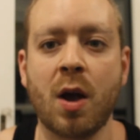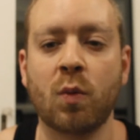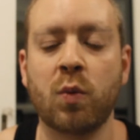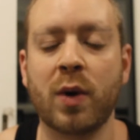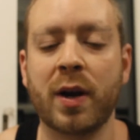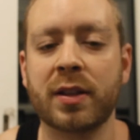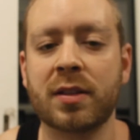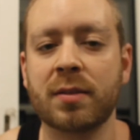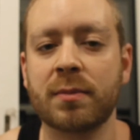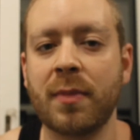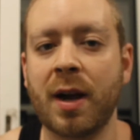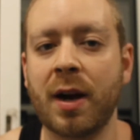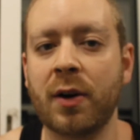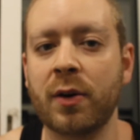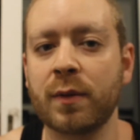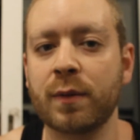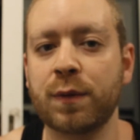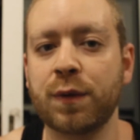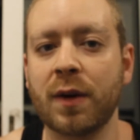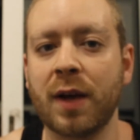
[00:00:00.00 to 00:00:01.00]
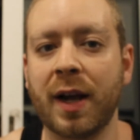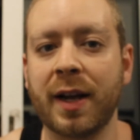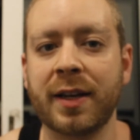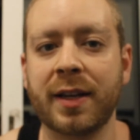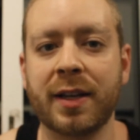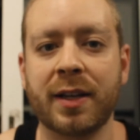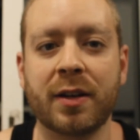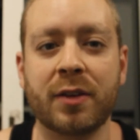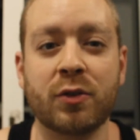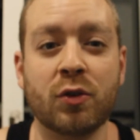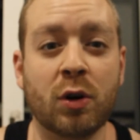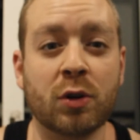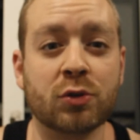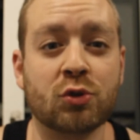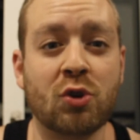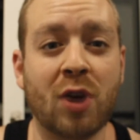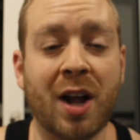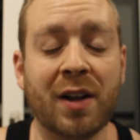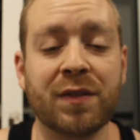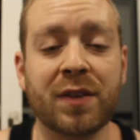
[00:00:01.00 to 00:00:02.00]
with Marouane Fellaini not
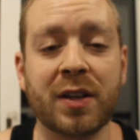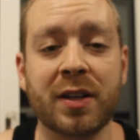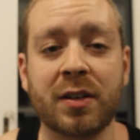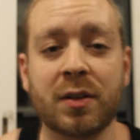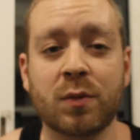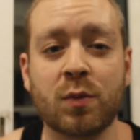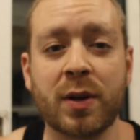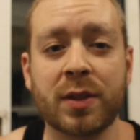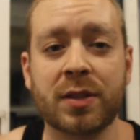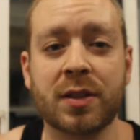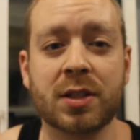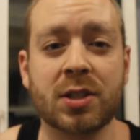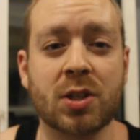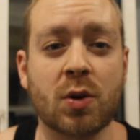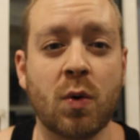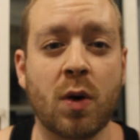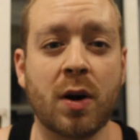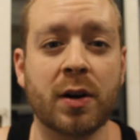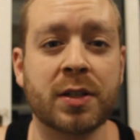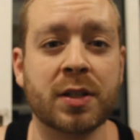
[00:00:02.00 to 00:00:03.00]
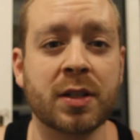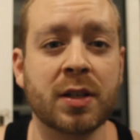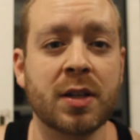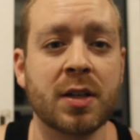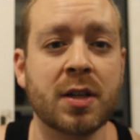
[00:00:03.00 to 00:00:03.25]
travelling with the squad